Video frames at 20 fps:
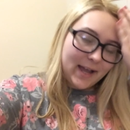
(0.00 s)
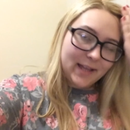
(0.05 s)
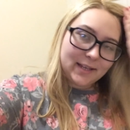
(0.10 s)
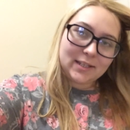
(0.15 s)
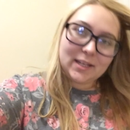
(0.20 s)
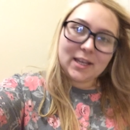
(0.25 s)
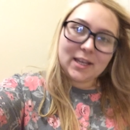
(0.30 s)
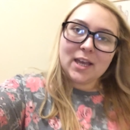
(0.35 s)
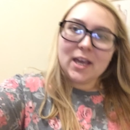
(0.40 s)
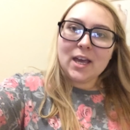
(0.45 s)

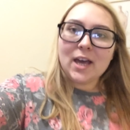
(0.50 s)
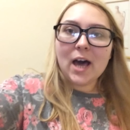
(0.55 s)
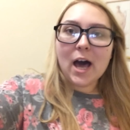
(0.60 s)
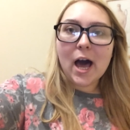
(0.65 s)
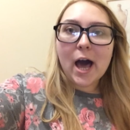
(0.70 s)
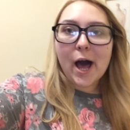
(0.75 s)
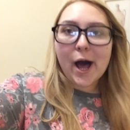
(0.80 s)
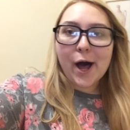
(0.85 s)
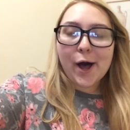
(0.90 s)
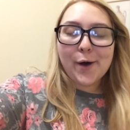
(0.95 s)
that
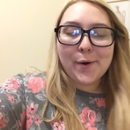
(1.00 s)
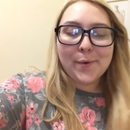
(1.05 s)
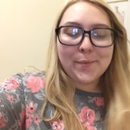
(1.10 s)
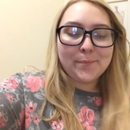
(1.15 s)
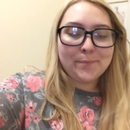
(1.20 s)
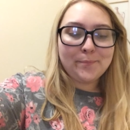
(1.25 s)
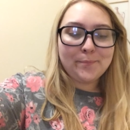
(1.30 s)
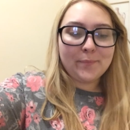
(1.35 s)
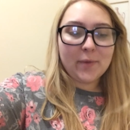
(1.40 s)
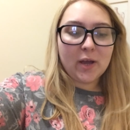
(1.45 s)

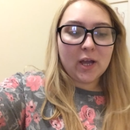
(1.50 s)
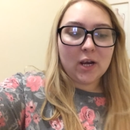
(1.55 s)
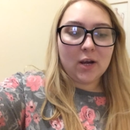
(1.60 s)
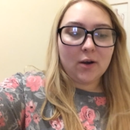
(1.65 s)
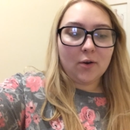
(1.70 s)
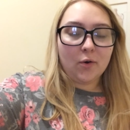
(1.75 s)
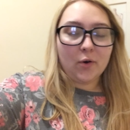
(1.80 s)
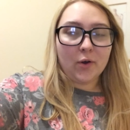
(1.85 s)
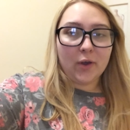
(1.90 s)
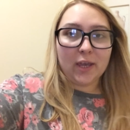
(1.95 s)
um,
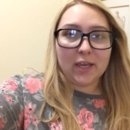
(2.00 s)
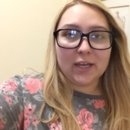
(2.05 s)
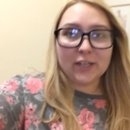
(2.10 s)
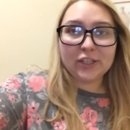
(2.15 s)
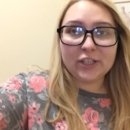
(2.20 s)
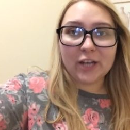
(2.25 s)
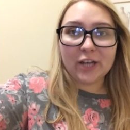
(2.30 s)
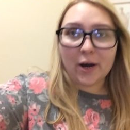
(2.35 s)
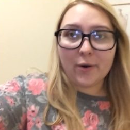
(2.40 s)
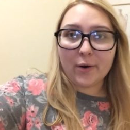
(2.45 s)
annoying
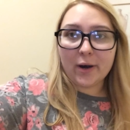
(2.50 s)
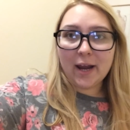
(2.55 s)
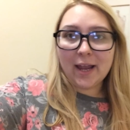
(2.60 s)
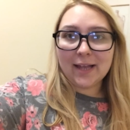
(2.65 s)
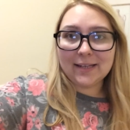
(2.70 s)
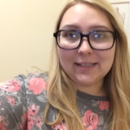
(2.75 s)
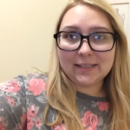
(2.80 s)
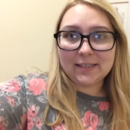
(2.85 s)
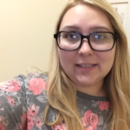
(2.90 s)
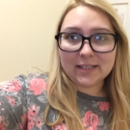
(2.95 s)
shower
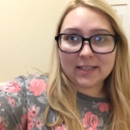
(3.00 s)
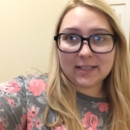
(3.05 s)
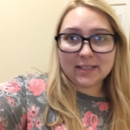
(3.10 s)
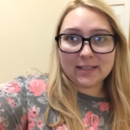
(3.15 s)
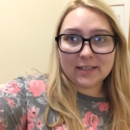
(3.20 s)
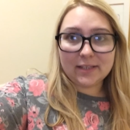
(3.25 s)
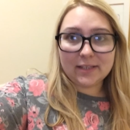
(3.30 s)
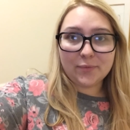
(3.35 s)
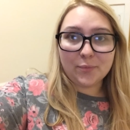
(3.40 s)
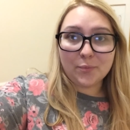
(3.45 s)
head that
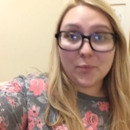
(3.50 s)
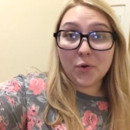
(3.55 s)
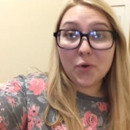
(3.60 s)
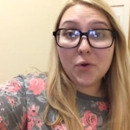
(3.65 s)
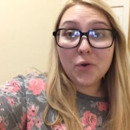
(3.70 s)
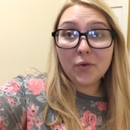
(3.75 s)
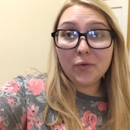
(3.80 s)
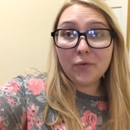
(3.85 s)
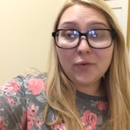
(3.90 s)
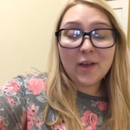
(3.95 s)
doesn't
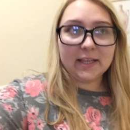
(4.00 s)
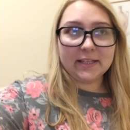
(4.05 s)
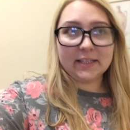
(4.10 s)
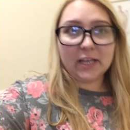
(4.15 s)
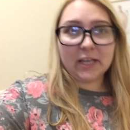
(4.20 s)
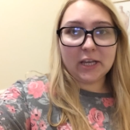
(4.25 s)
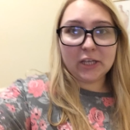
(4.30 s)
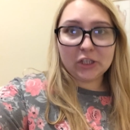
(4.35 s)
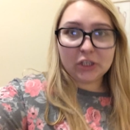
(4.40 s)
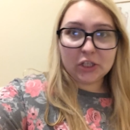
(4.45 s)
move. It's
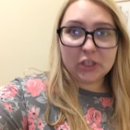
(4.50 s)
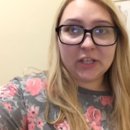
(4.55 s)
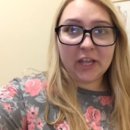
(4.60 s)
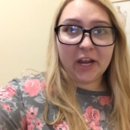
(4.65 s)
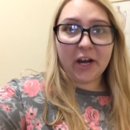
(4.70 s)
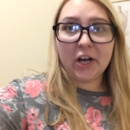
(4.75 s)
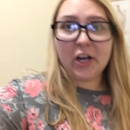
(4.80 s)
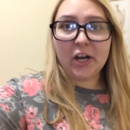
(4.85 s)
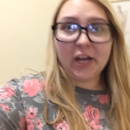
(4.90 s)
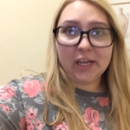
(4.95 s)
like just
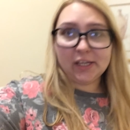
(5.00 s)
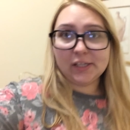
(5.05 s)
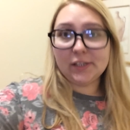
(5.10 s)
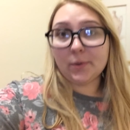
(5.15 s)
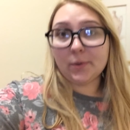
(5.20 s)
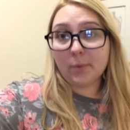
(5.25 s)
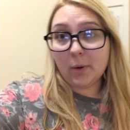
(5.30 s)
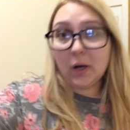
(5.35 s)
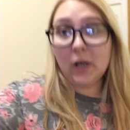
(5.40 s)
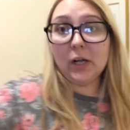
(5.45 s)
there in the